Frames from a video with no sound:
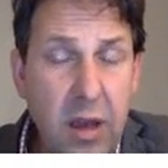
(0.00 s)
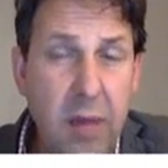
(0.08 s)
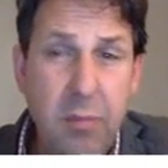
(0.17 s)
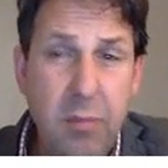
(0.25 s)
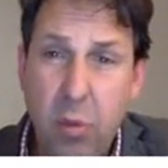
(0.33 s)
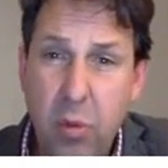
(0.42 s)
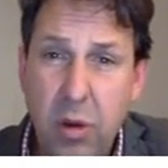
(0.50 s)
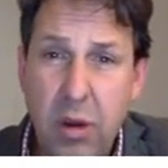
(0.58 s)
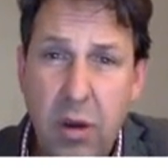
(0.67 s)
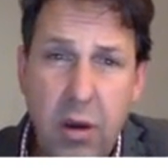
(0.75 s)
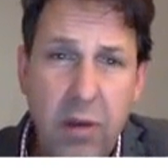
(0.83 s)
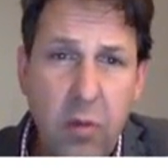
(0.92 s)
a boring
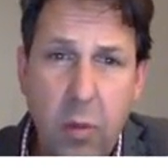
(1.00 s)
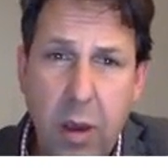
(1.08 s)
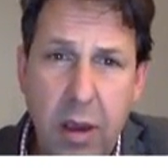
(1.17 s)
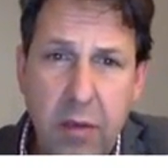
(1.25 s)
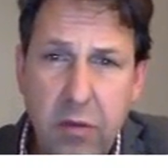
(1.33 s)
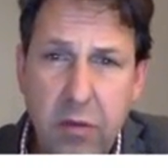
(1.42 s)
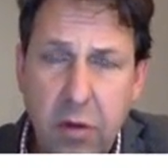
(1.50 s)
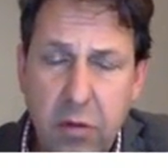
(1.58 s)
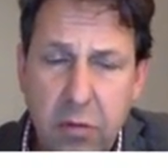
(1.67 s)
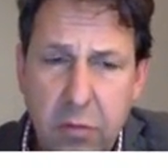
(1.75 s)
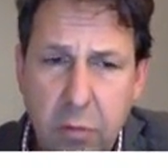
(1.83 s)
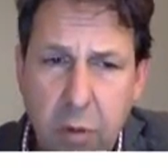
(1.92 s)
kind of way
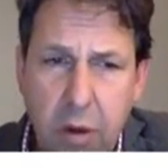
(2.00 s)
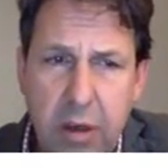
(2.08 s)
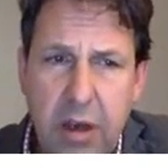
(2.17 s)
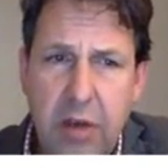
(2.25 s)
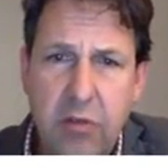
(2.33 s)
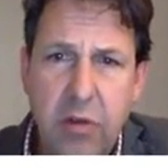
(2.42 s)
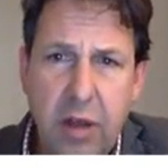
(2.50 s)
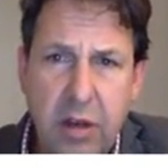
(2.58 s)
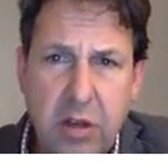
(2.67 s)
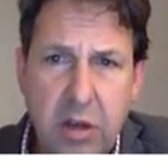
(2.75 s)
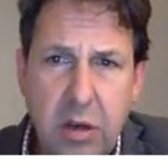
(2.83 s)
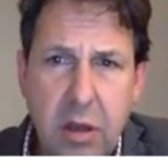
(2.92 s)
of writing an
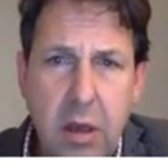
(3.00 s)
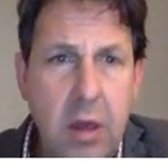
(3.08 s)
introduction,